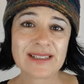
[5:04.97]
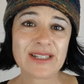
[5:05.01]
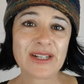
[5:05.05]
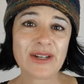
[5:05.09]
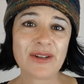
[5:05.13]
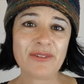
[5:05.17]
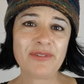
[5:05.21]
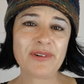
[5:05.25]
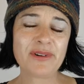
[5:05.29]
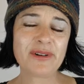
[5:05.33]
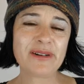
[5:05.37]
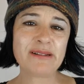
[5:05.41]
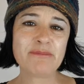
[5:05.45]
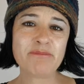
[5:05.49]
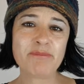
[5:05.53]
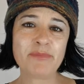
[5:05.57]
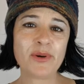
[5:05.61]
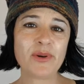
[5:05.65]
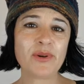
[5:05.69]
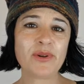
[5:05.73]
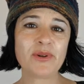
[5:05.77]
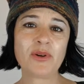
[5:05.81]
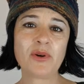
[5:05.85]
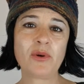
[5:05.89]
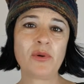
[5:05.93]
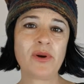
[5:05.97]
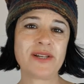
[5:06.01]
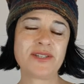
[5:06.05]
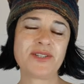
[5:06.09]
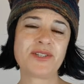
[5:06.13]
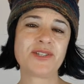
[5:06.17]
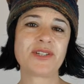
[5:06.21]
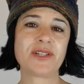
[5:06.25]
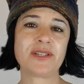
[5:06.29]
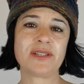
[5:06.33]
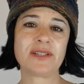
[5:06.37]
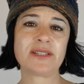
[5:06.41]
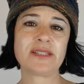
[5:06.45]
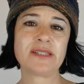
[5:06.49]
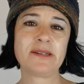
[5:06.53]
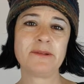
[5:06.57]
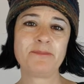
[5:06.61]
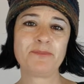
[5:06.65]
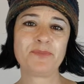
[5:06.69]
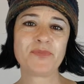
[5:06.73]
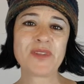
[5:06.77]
You know, very important questions.